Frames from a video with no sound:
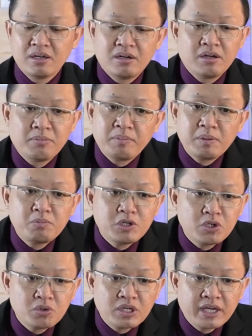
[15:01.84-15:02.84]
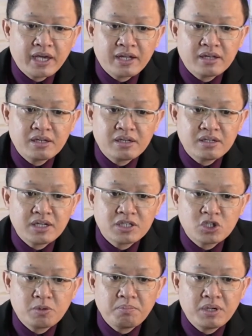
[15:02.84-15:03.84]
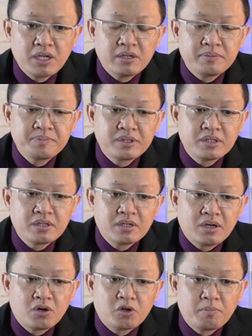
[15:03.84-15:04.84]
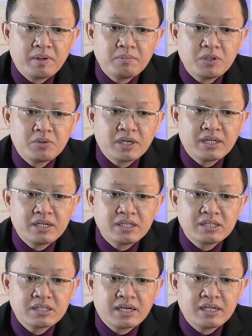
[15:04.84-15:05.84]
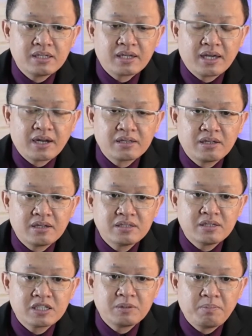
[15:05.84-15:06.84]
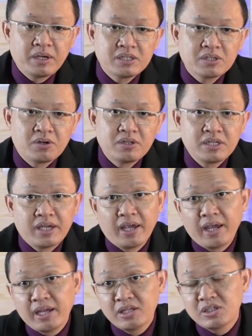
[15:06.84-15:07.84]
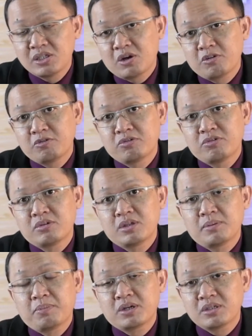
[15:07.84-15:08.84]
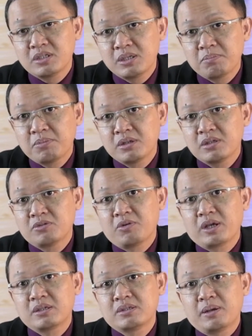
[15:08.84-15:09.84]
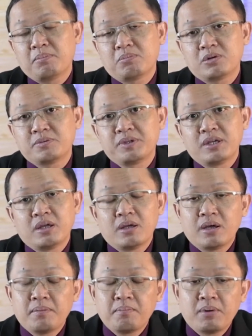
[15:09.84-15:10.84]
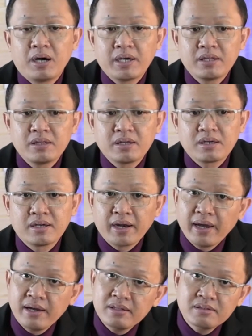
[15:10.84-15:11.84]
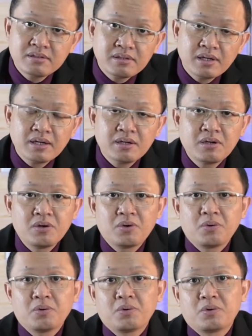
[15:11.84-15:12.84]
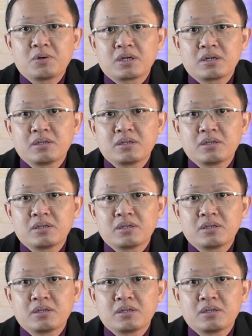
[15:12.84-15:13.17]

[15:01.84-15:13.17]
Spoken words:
Maybe you can determine or maybe you can decide the characteristics based on the age of the participants, for example, by the grades, yeah, or